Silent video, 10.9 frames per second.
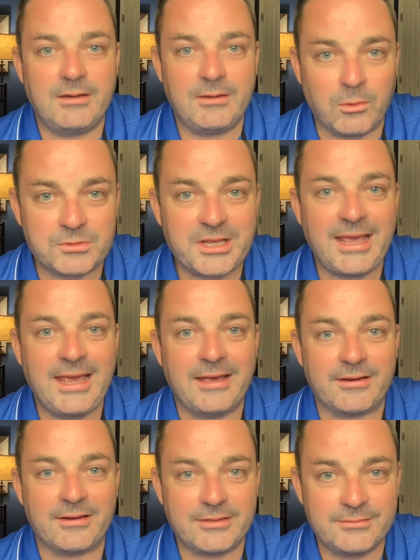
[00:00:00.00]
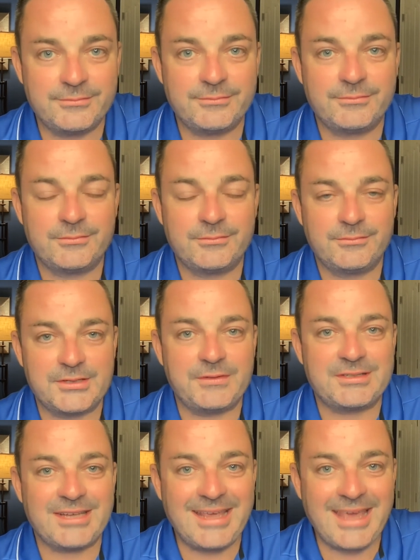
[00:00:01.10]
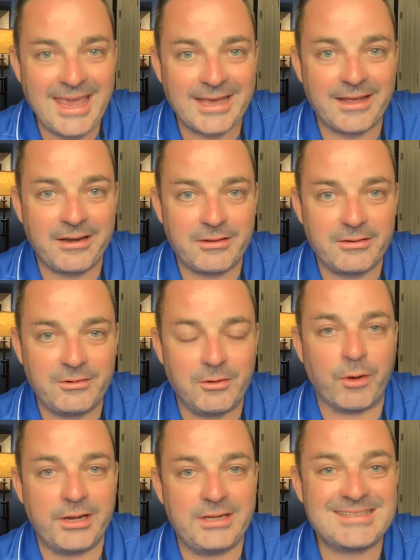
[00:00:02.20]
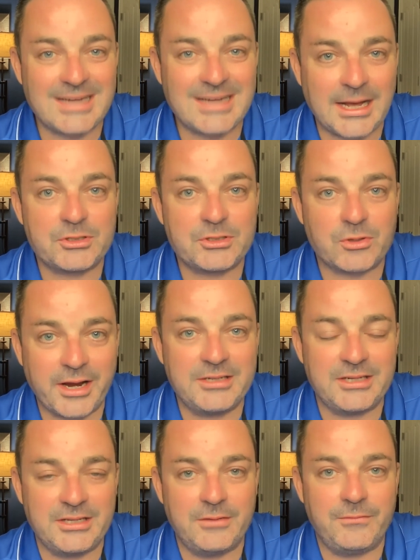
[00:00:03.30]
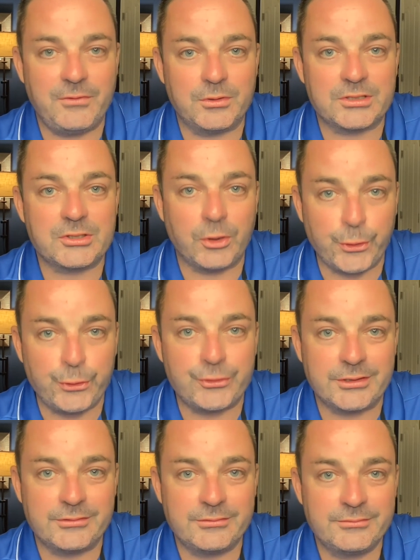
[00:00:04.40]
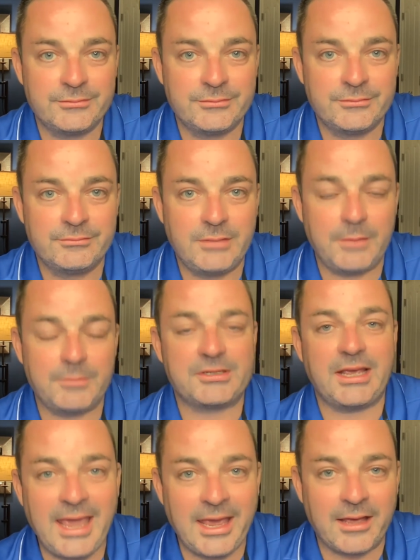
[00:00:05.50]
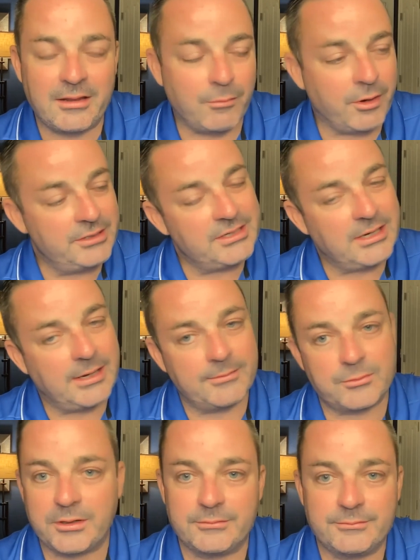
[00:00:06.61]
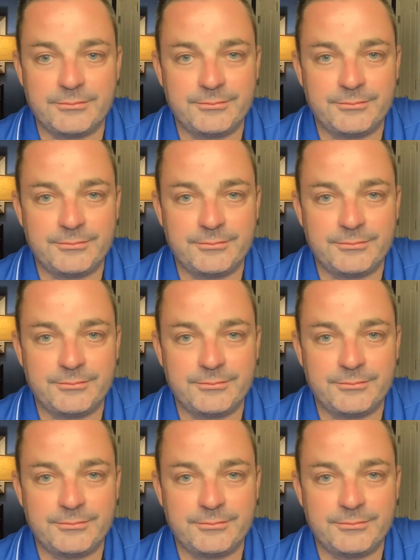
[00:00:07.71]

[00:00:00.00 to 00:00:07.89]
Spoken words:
Don't say can't, because if you say can't, your brain stops trying to give you a solution. People say can't, and the brain stops working.